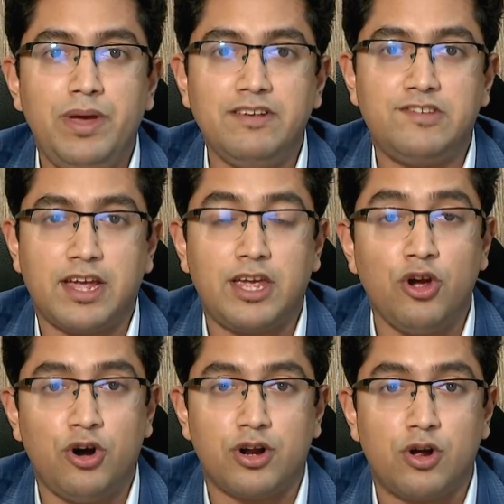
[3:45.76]
We have
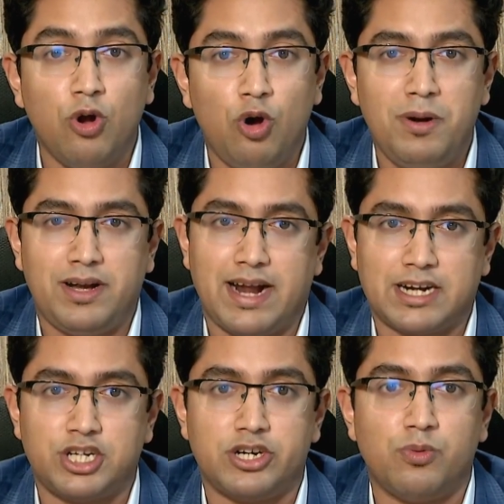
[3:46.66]
secured global
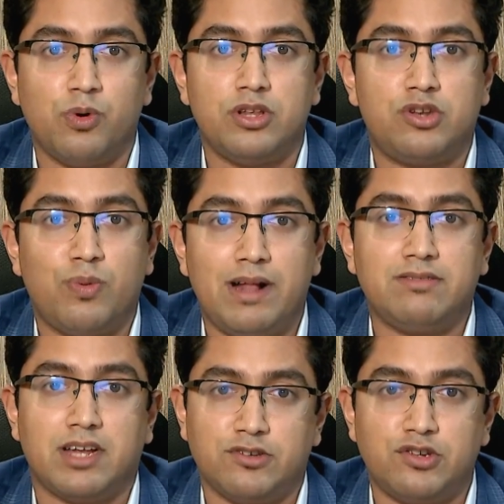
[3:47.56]
traction worth
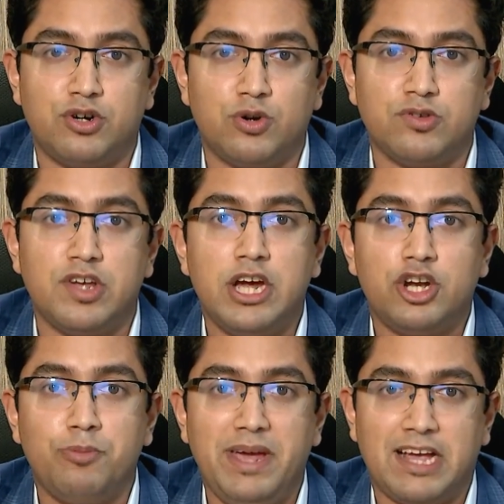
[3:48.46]
12,000 drones
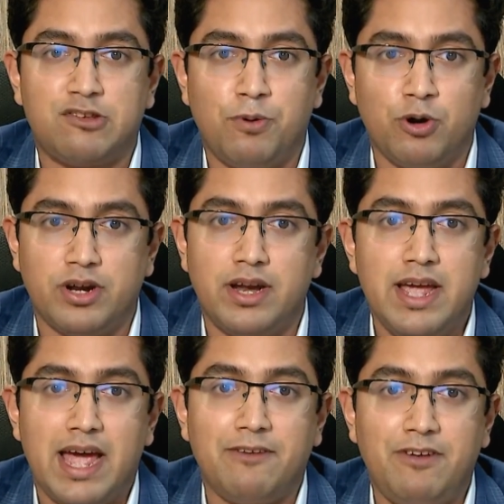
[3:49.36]
to be
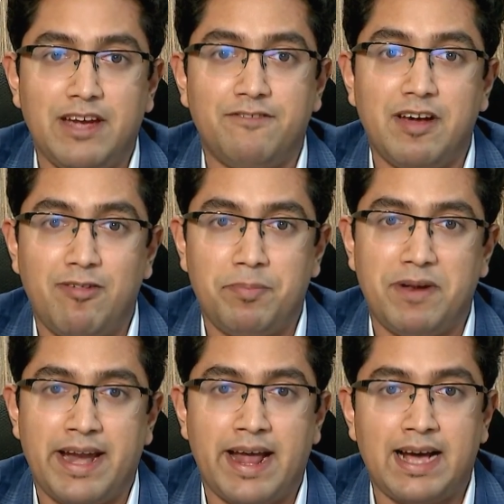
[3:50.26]
exported and we have
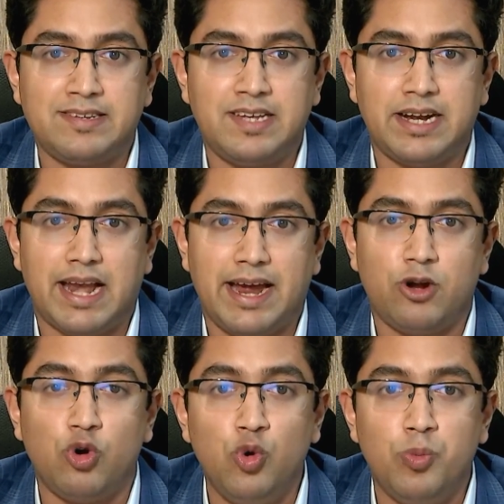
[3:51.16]
developed an
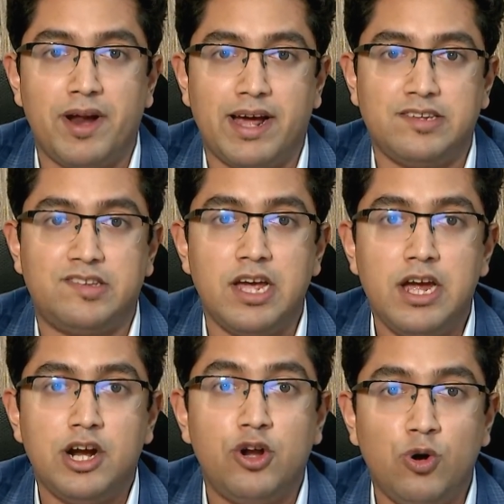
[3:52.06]
asset-light
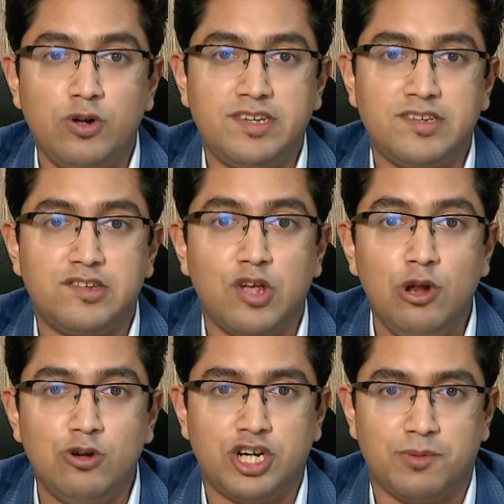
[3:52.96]
Uberize drones as a
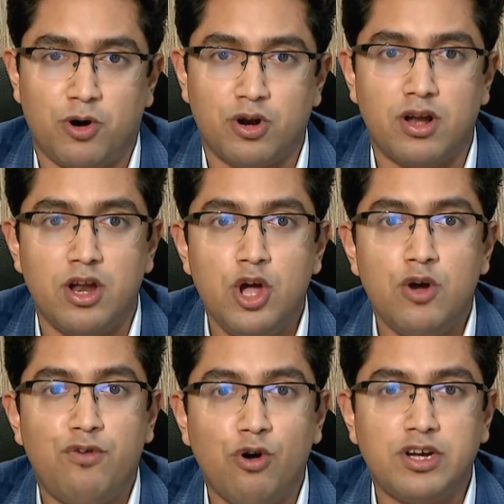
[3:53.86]
solution model
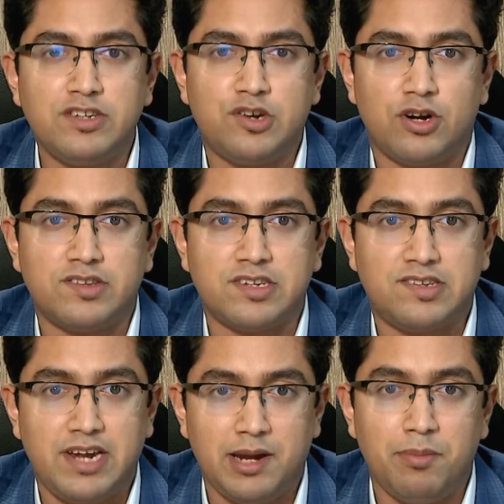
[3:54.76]
focused on
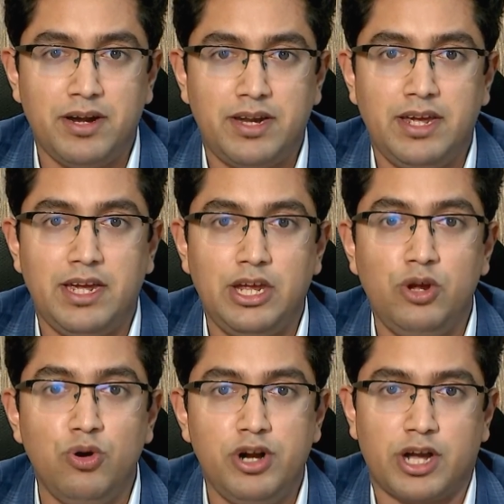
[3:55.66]
sustainability,
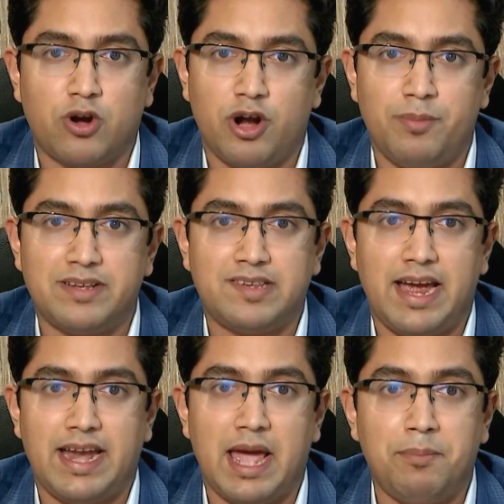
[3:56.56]
unit economics
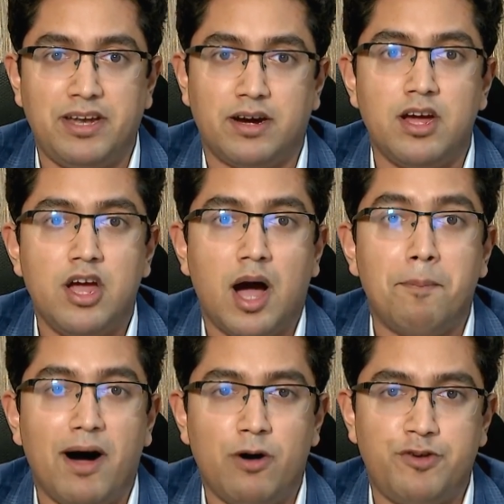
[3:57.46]
and EBITDA
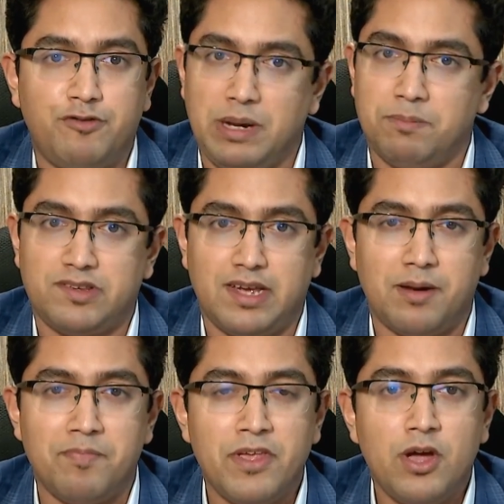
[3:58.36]
above 15%.